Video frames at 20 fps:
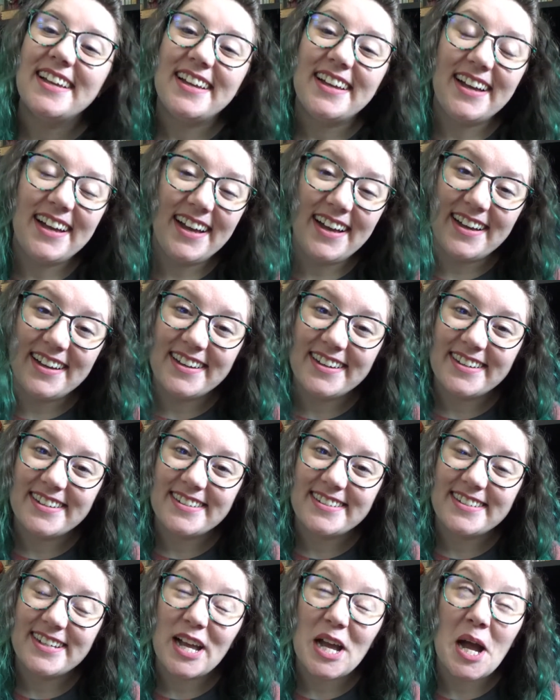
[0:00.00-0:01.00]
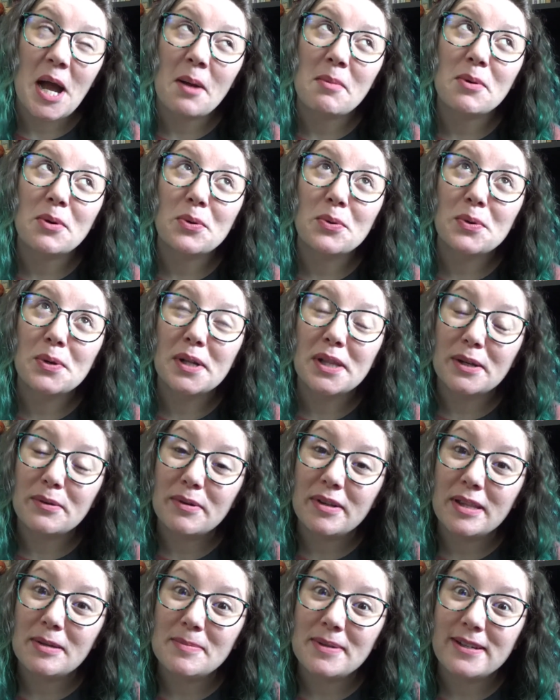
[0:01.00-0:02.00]
I'm a really,
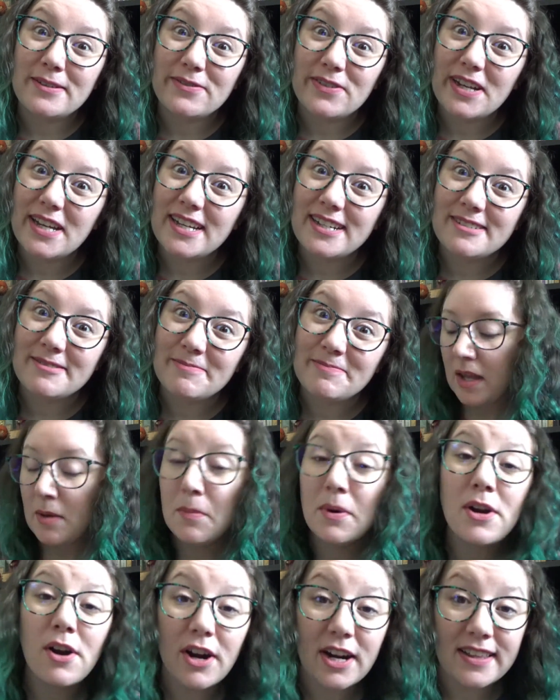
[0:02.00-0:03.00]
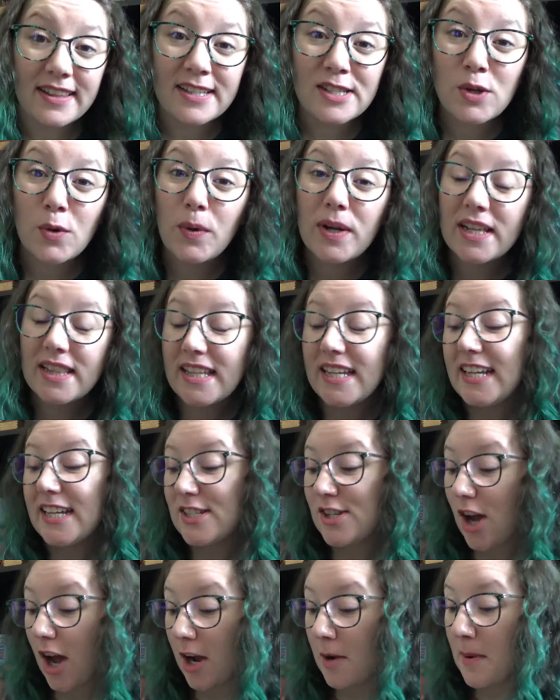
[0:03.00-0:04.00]
really big fan. But all right, let's quickly
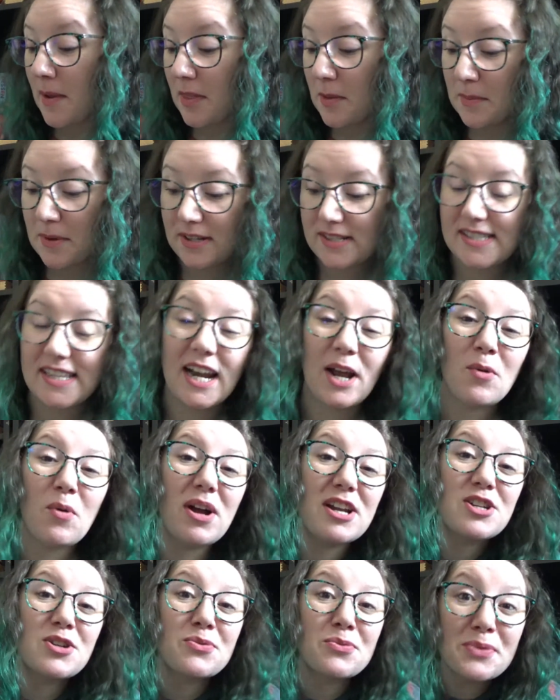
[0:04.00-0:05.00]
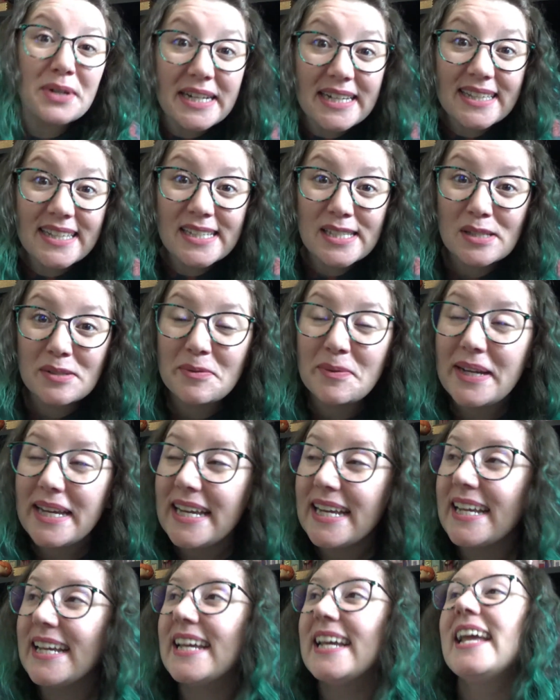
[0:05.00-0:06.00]
talk about the books that I want to read this
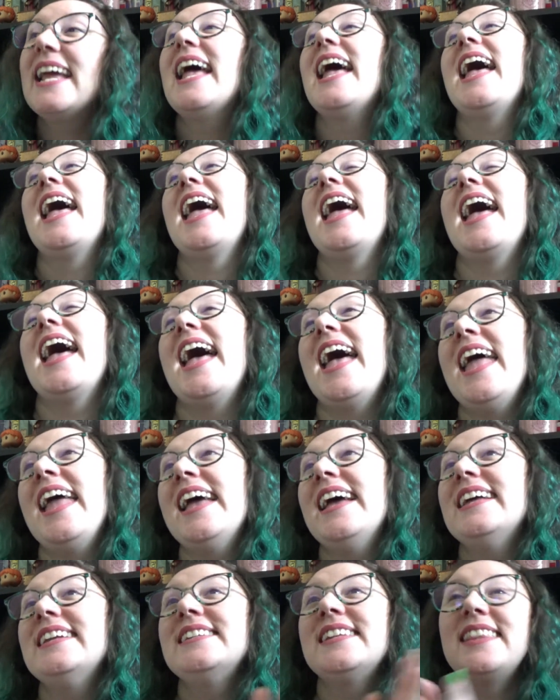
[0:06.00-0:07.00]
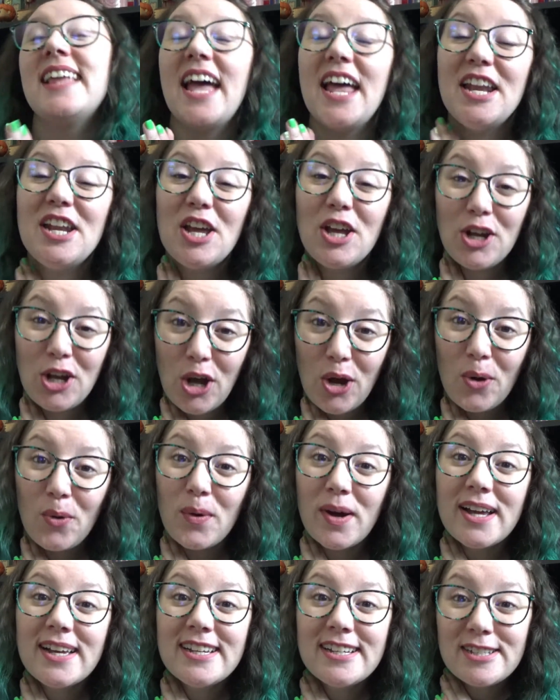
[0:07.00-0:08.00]
week and then
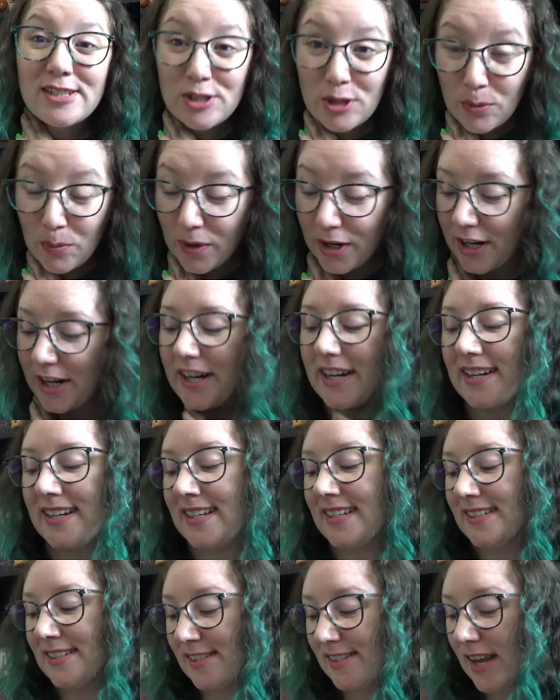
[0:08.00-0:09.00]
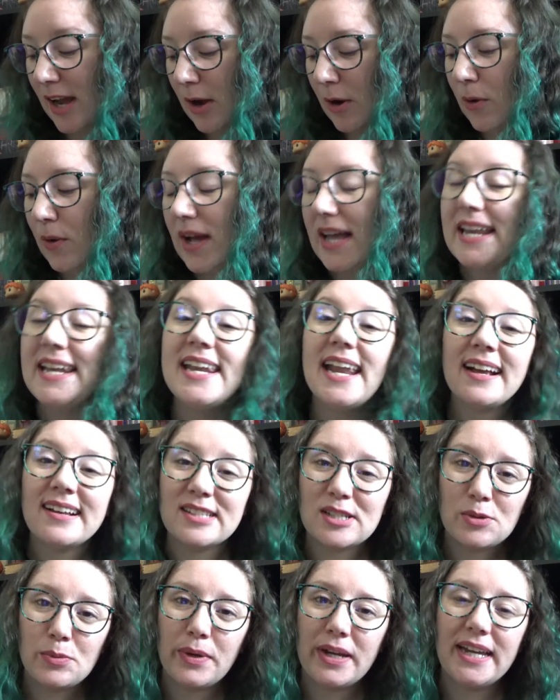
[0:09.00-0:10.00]
go to work. So
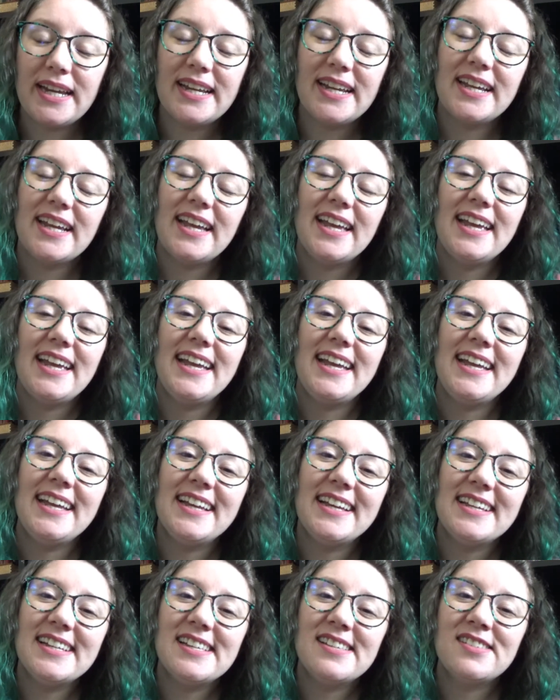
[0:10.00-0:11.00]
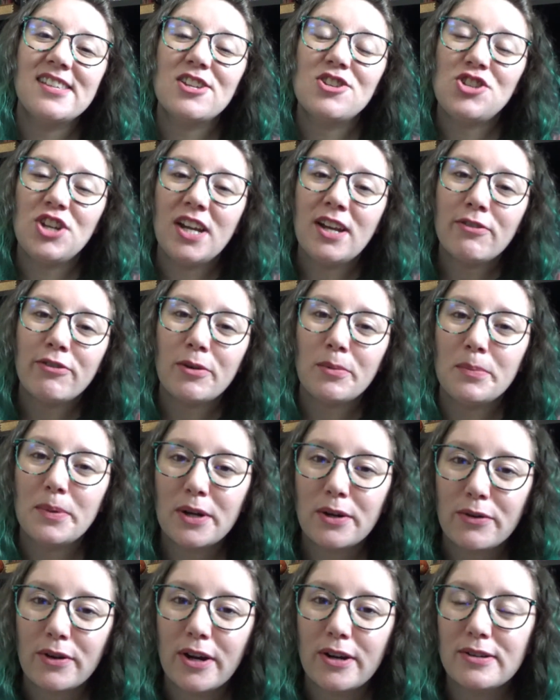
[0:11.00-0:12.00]
next week is G from
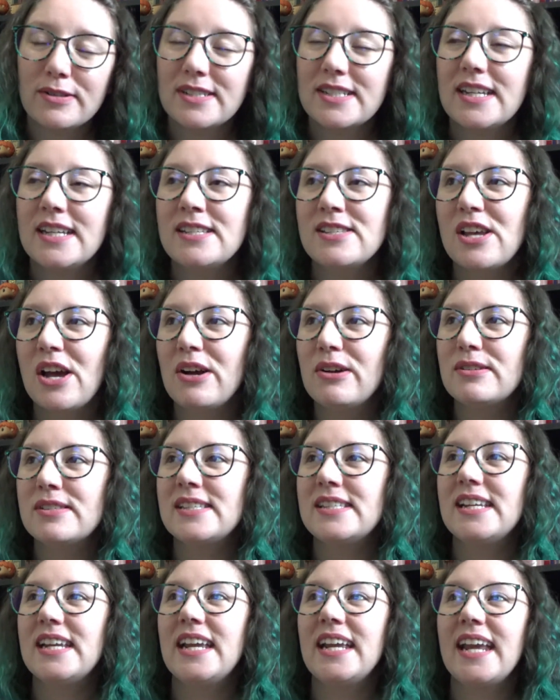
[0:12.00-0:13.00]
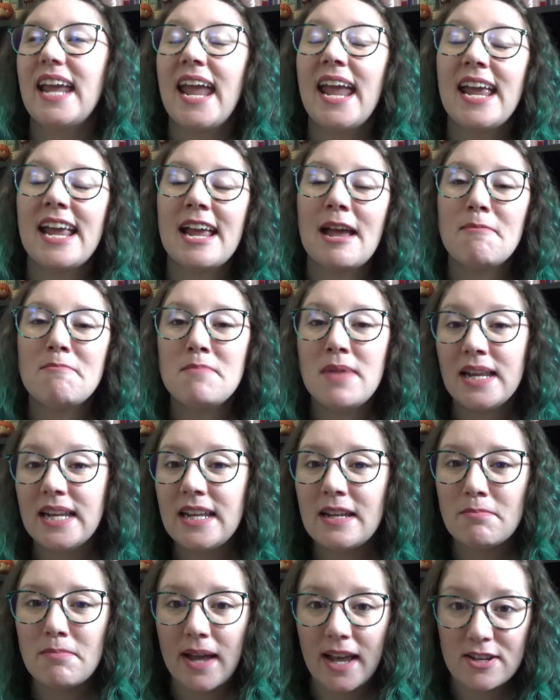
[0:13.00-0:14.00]
Book Roast is hosting a
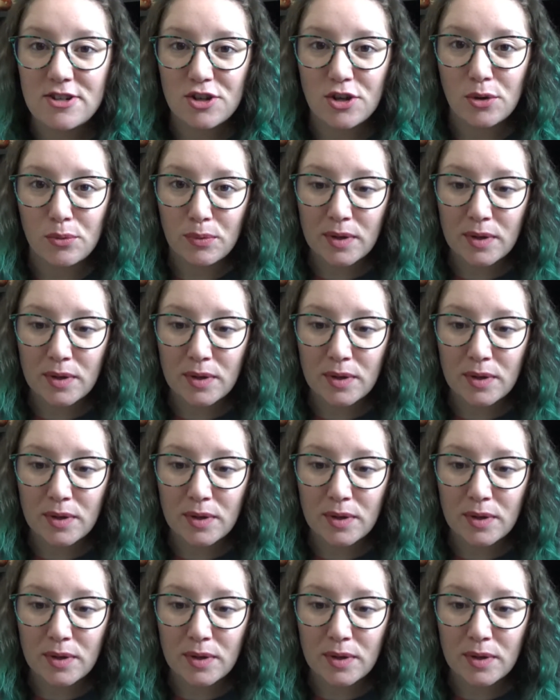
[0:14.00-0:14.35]
mini magical